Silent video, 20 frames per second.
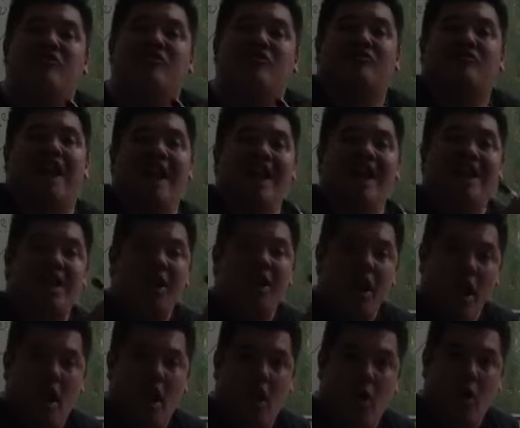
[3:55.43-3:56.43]
to say
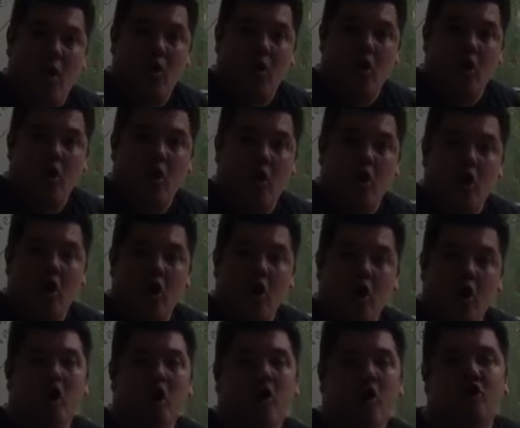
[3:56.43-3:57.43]
no.
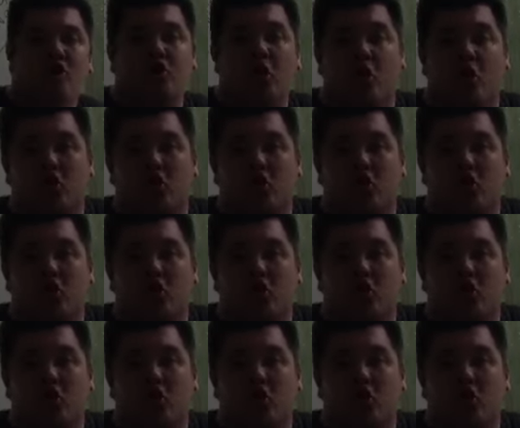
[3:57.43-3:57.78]
So